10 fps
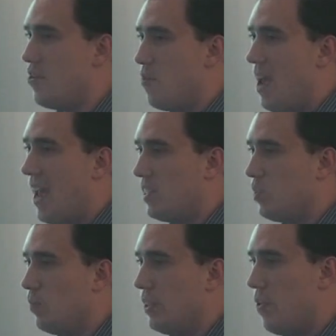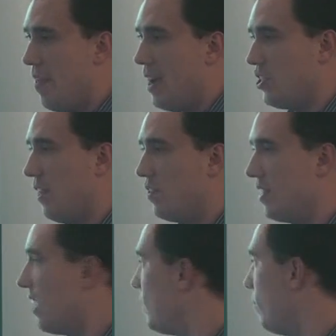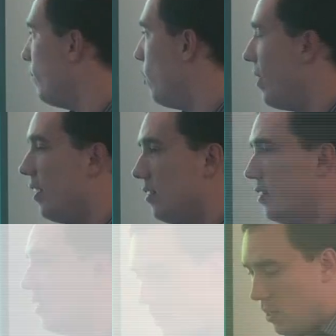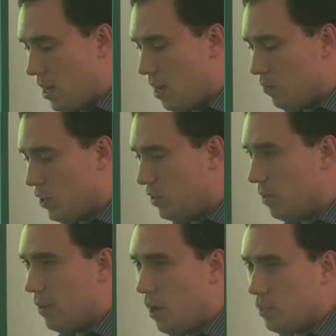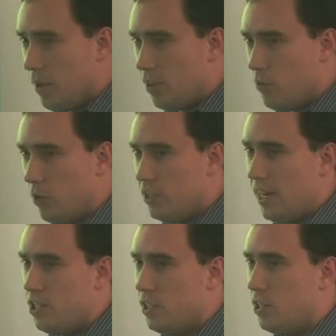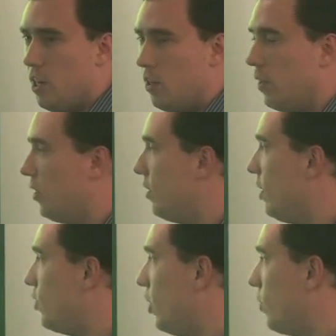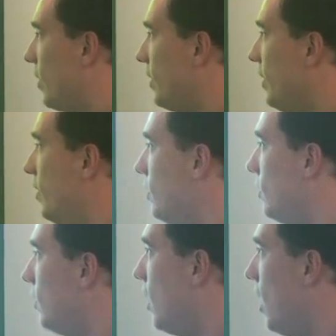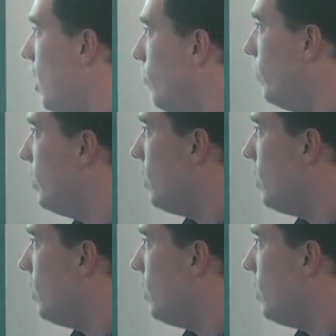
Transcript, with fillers: and your max, but they actually have the exact same format. Um, so, so there are some other important changes to, talk, uh, to touch on quickly. Um,